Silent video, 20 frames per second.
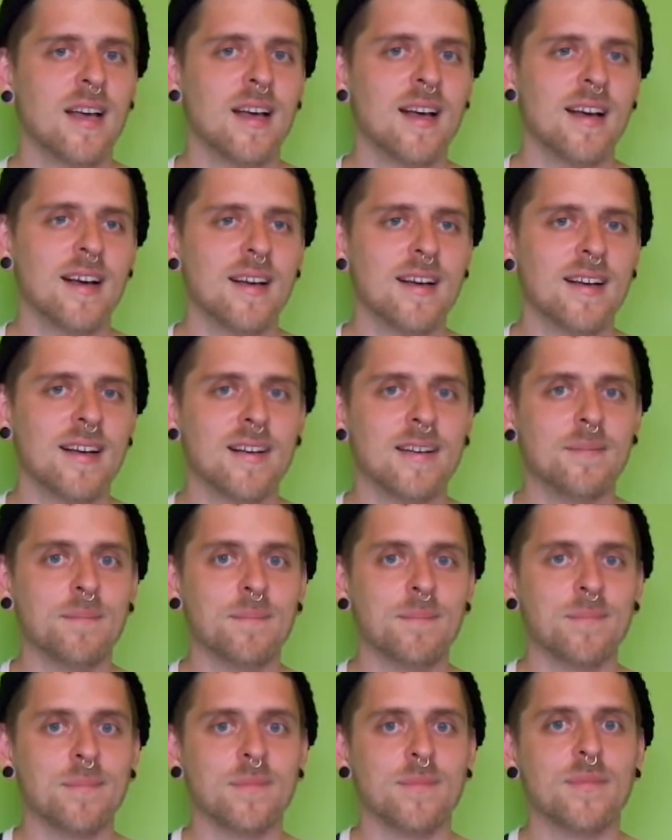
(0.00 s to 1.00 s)

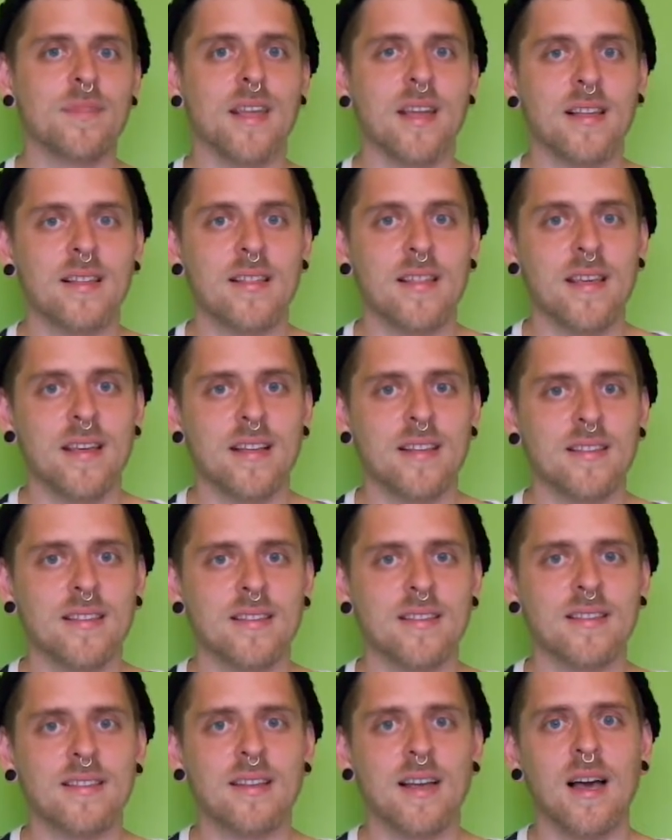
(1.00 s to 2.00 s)
and
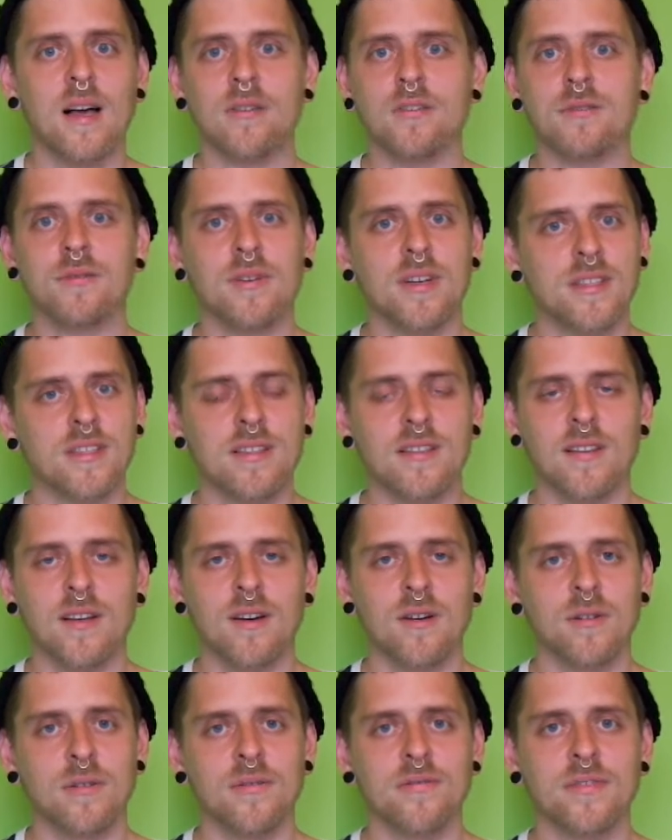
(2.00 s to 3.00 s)
then how to edit the
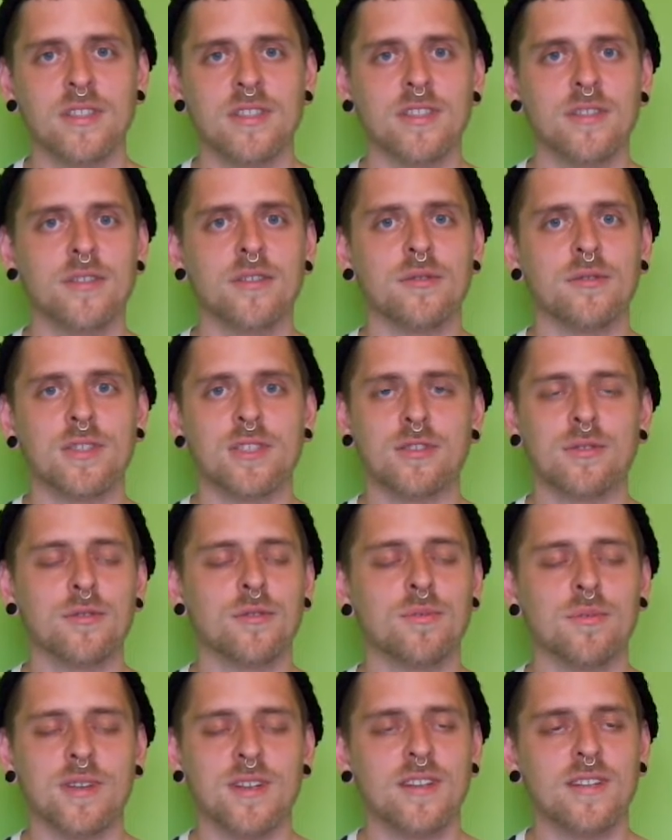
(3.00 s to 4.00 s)
whole video, which
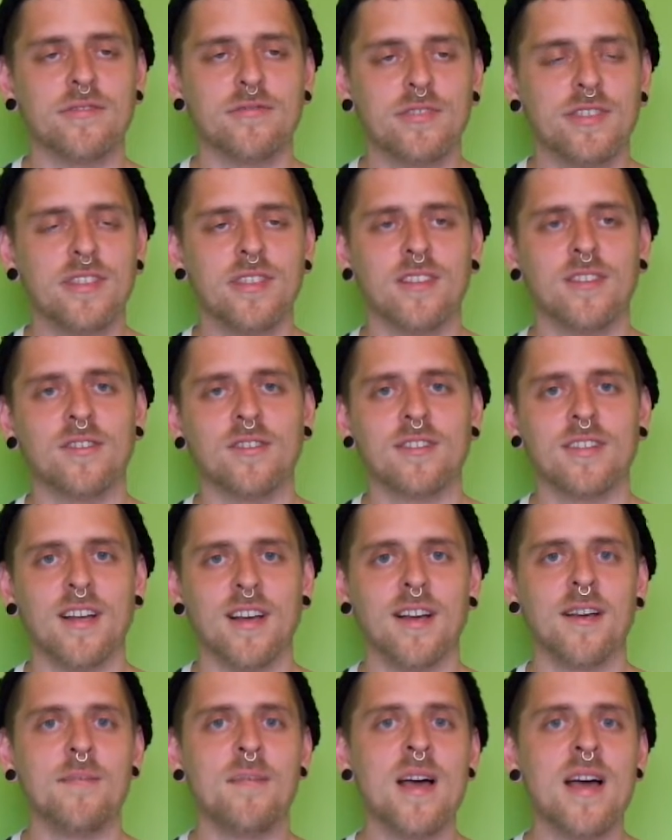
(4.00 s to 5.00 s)
took me a really long
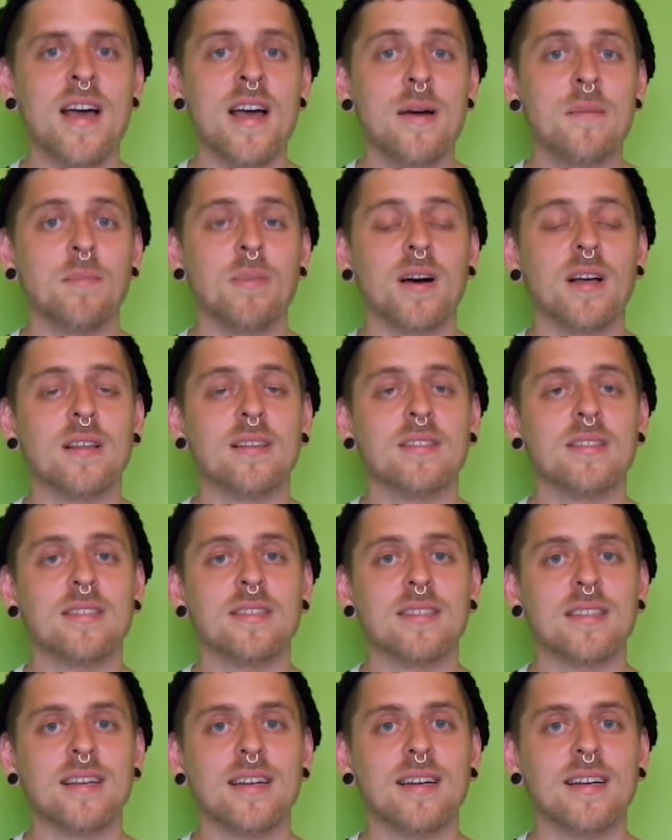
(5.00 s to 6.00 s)
time. But
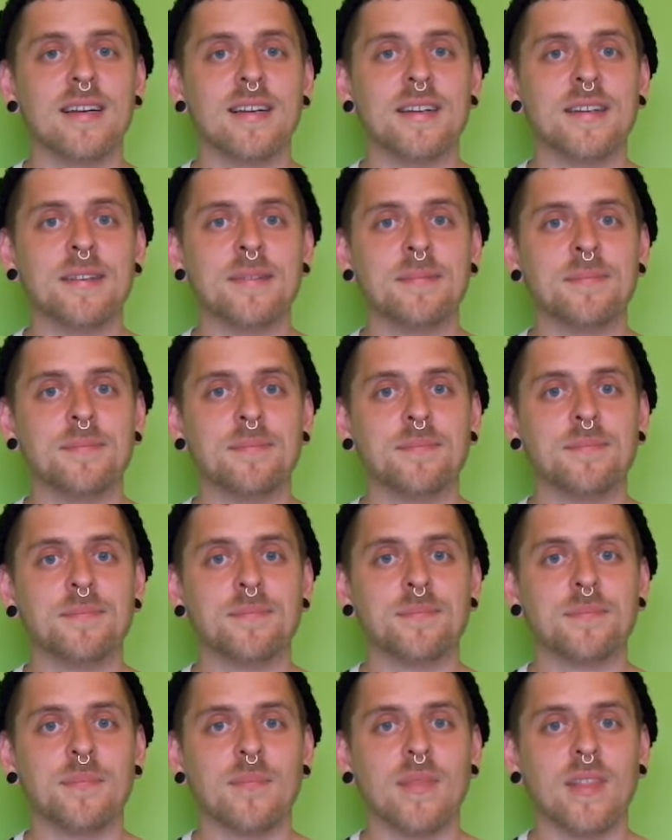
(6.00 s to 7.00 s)

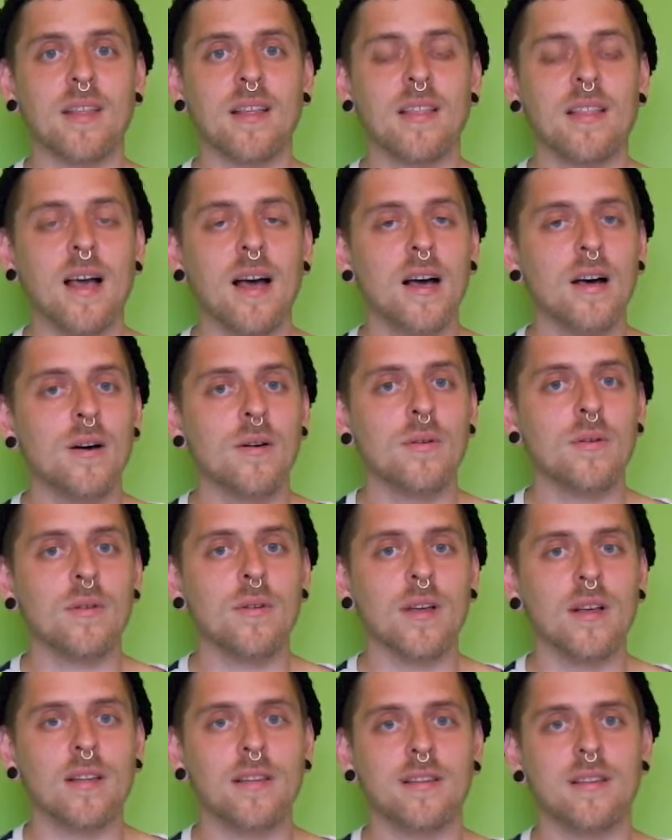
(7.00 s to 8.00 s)

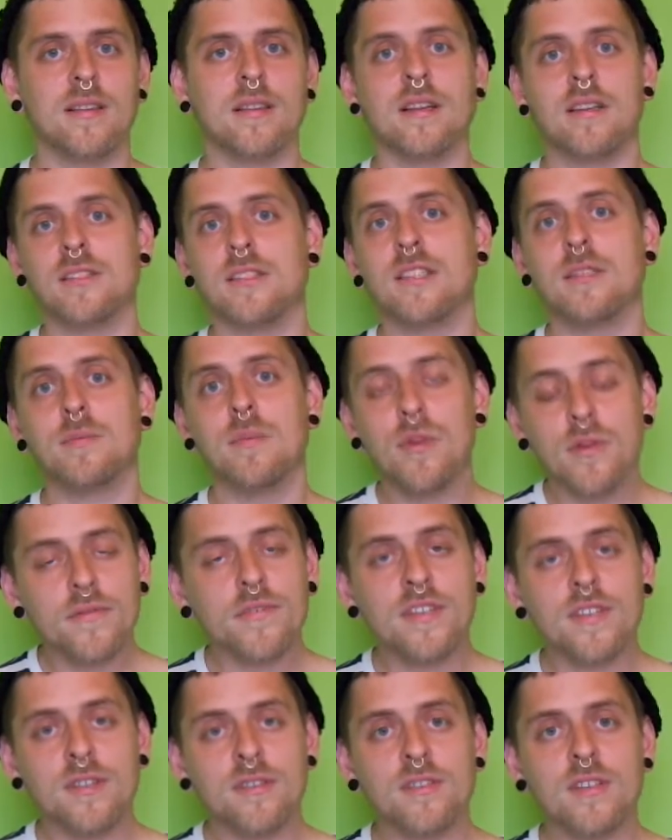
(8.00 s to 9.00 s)
now there is more
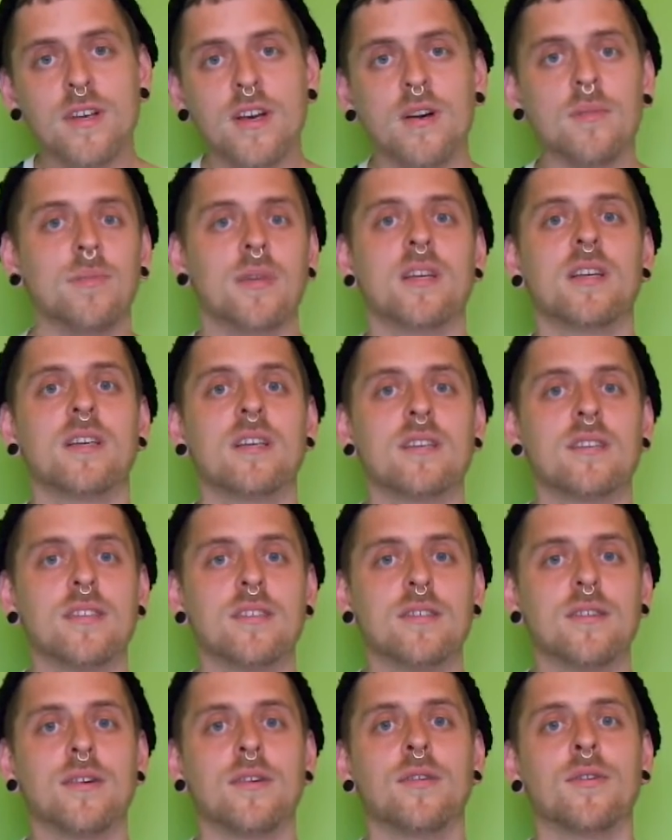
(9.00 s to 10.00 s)
videos coming,
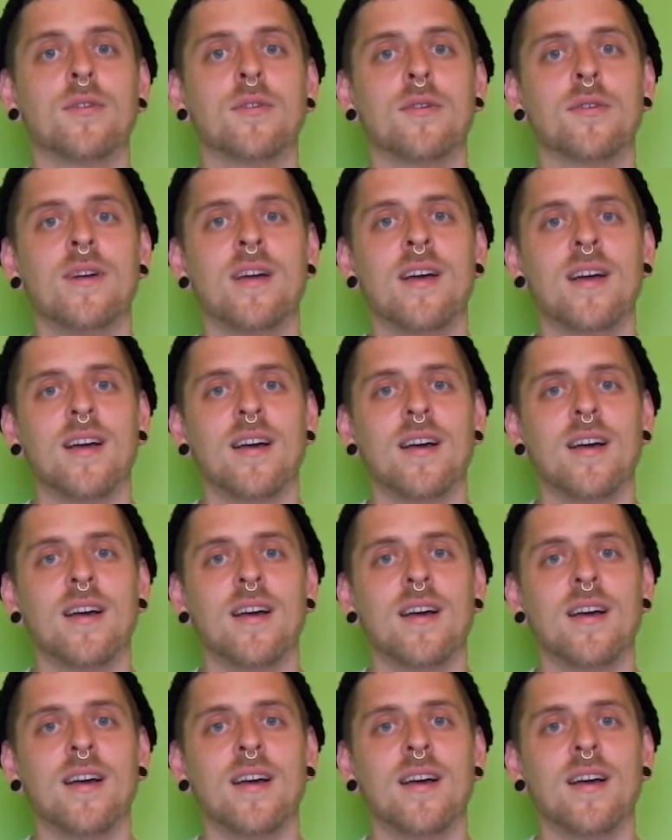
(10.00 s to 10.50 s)
so